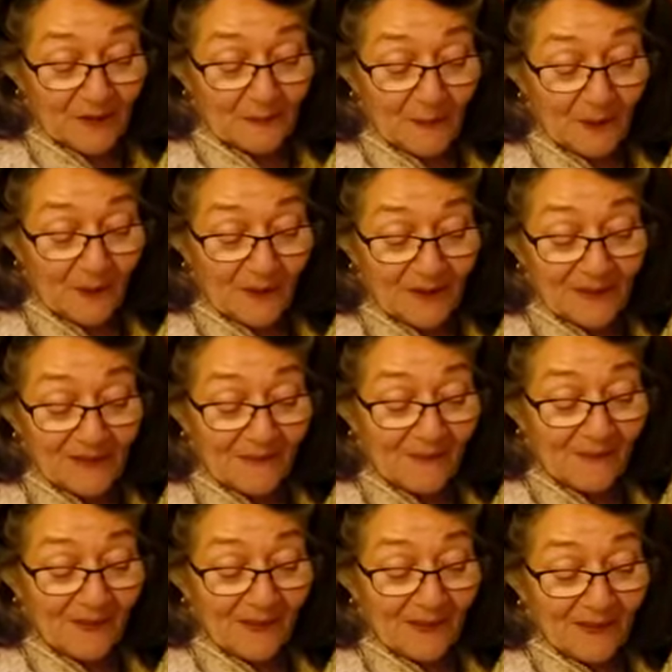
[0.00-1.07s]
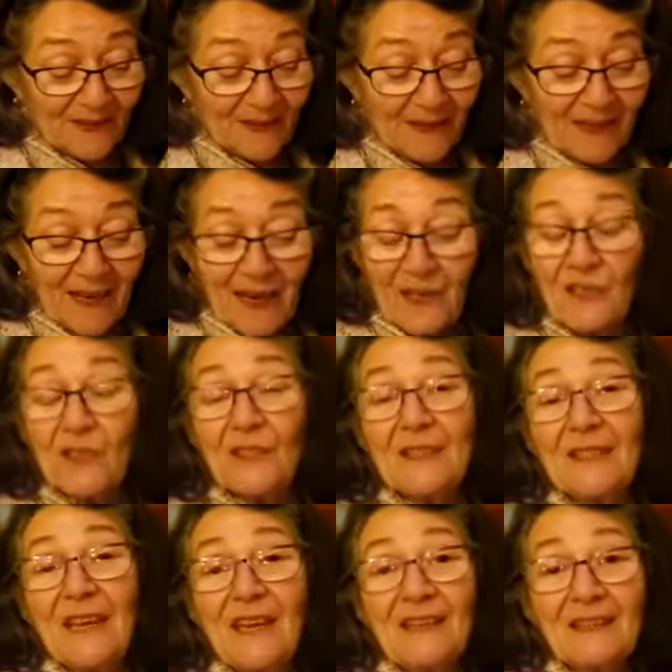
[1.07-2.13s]
spirits. In ancient
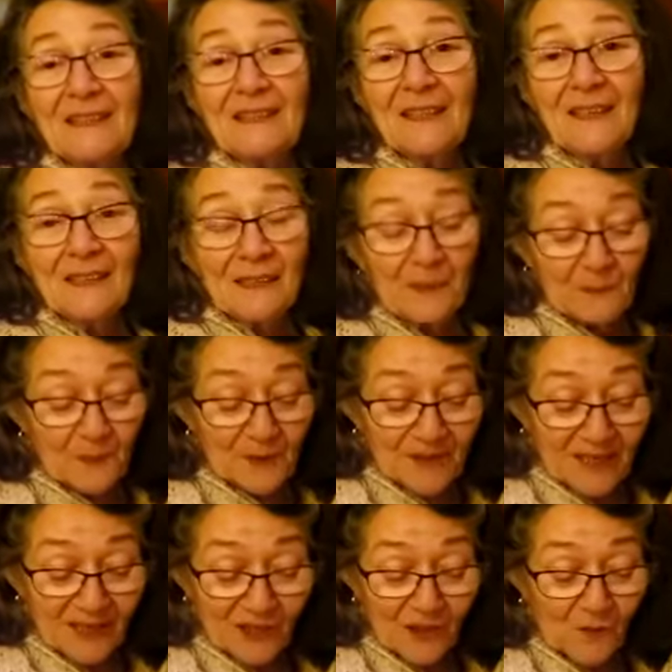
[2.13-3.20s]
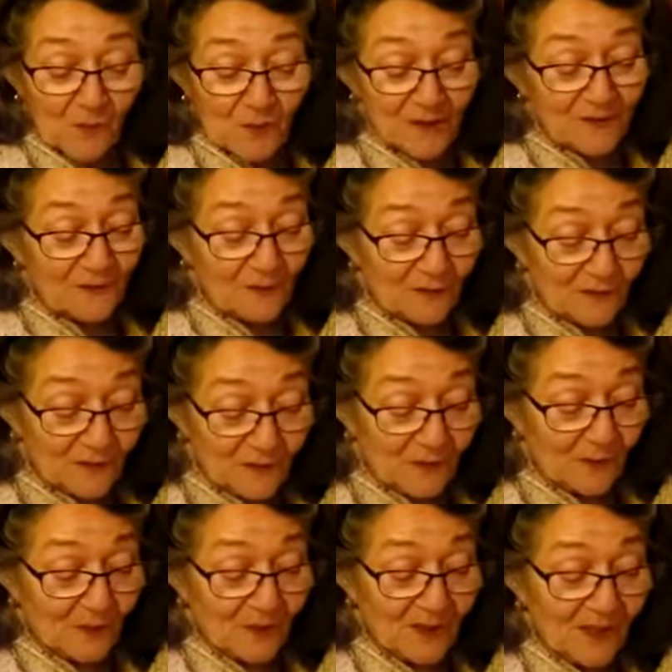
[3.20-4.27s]
days, the procession was for
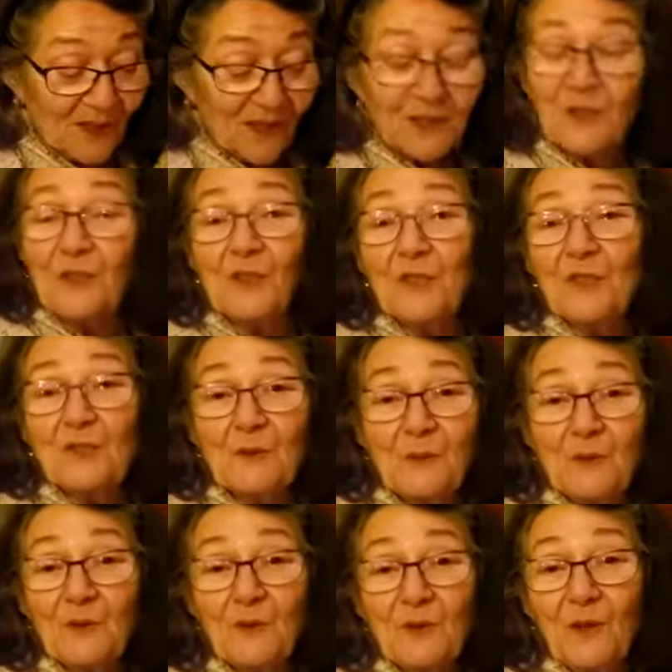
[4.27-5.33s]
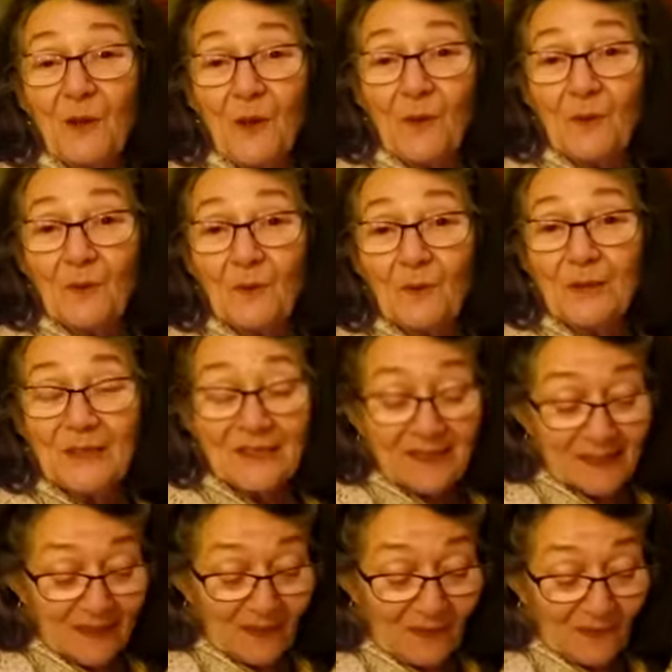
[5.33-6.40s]
food to distribute to the old and
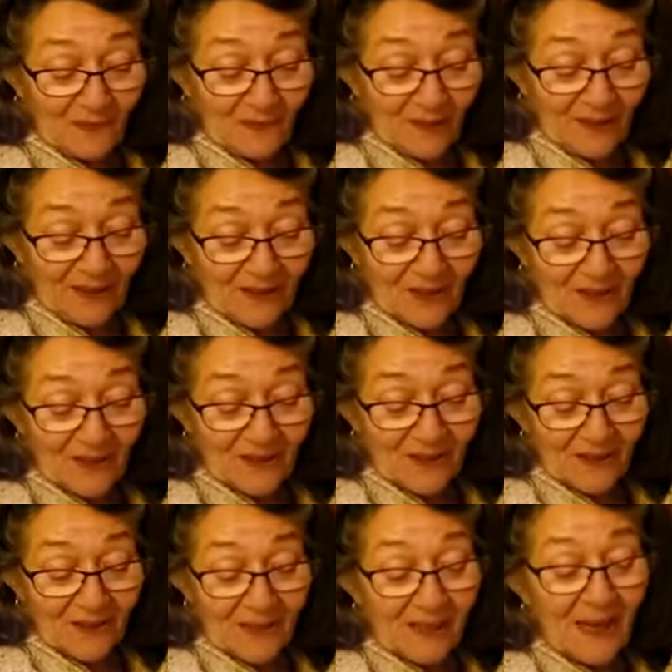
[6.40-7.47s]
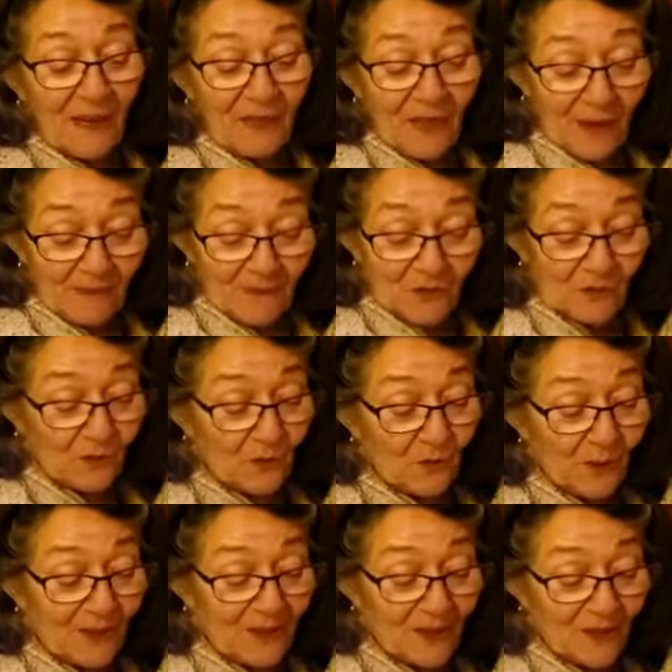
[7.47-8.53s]
sick of the village to get them through the
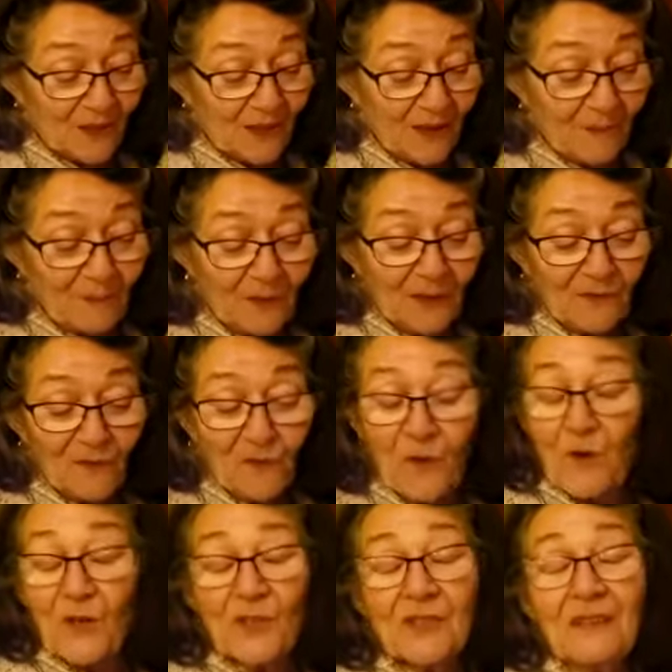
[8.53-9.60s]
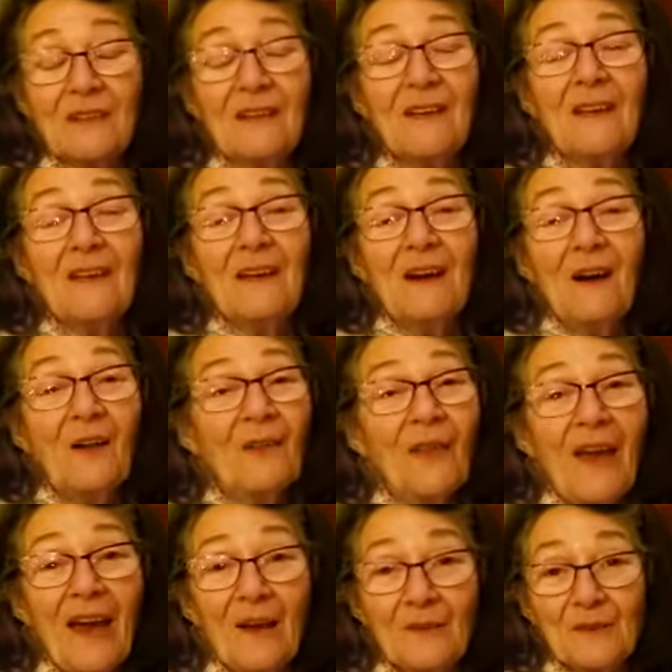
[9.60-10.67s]
winter and bring fortune on the
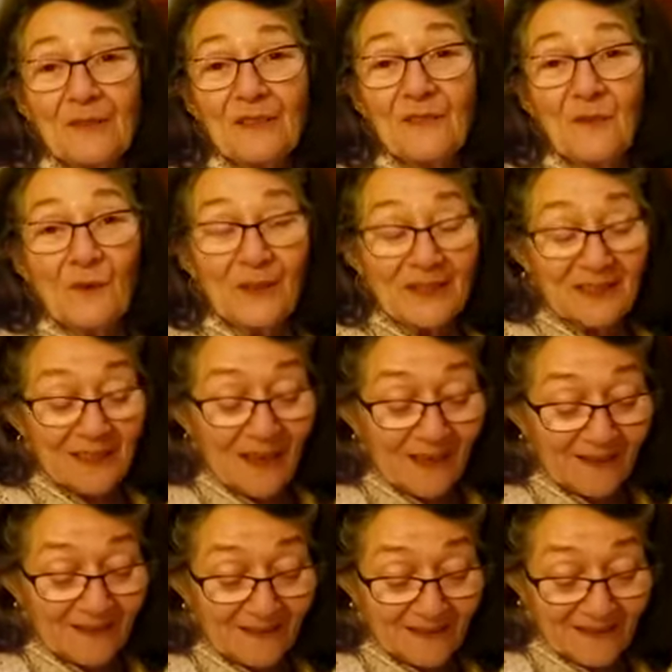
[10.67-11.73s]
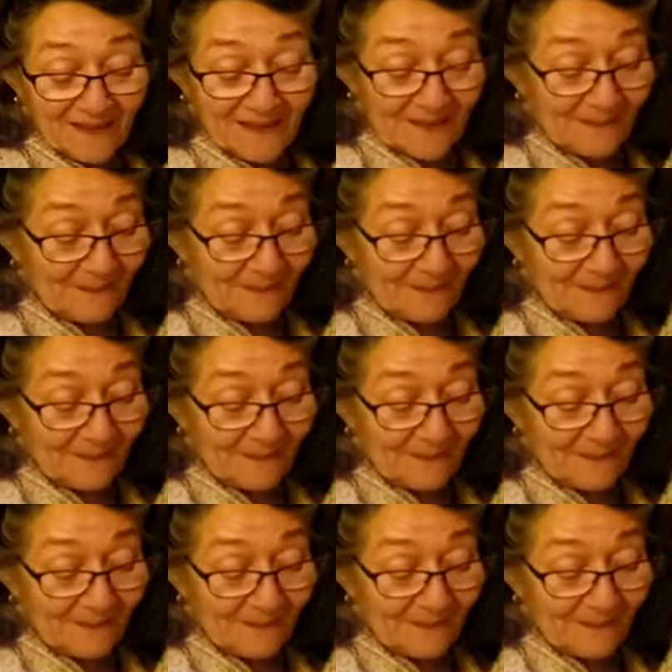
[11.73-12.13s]
house for its kindness.